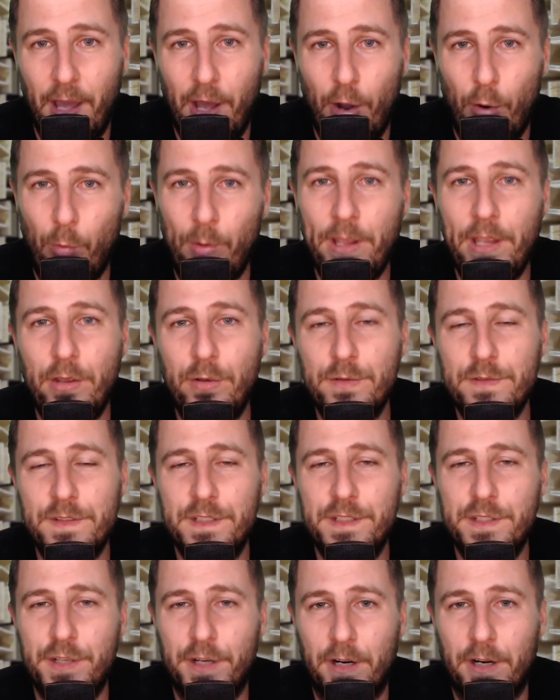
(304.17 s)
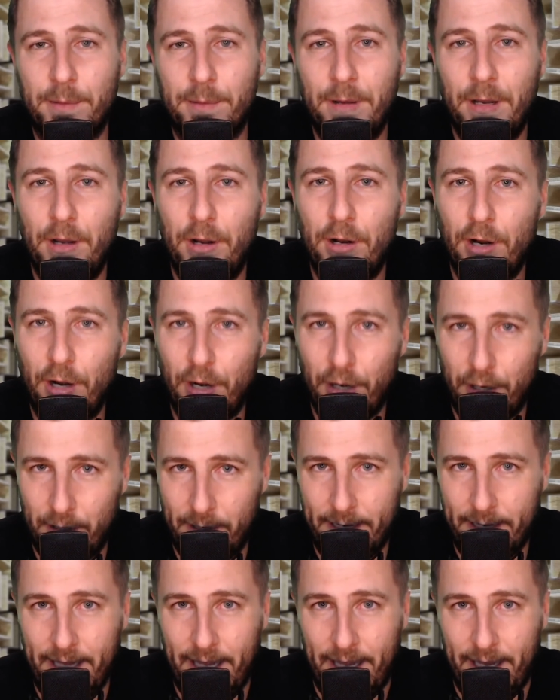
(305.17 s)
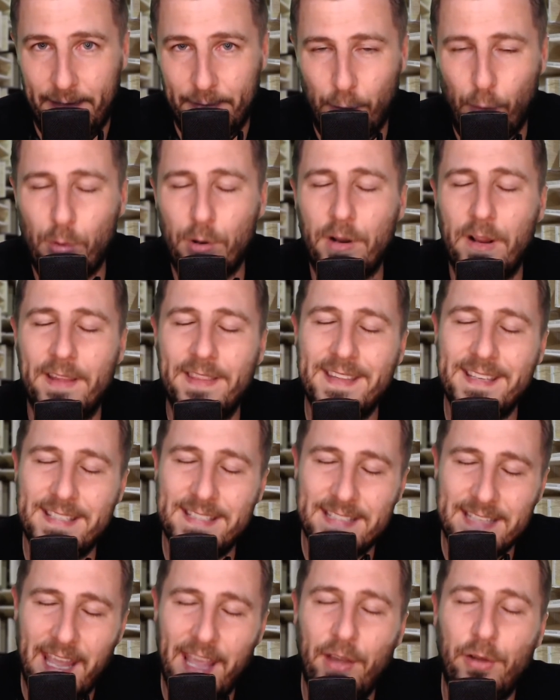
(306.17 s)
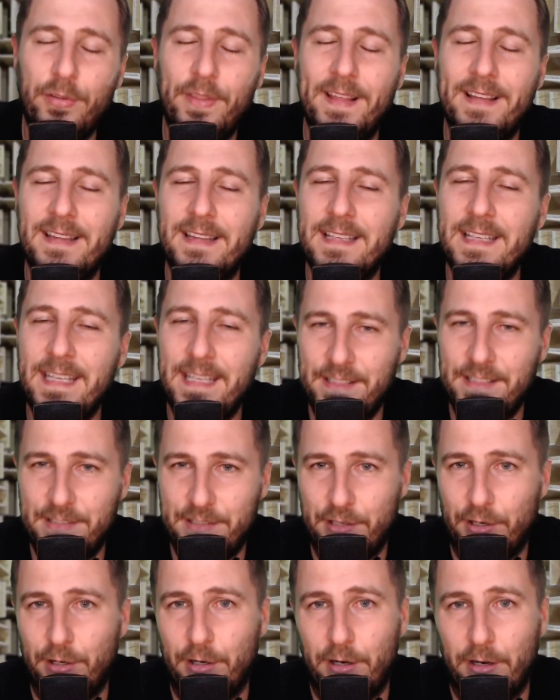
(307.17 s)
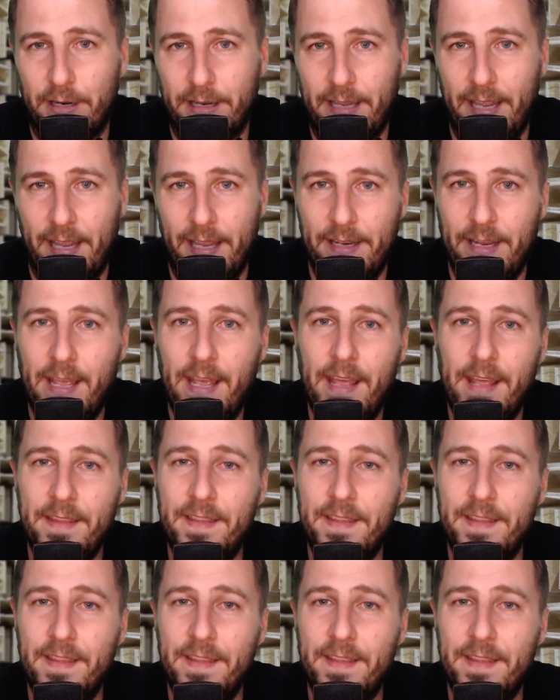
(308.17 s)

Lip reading: we use the term hurricane, or the scale that leads to hurricane.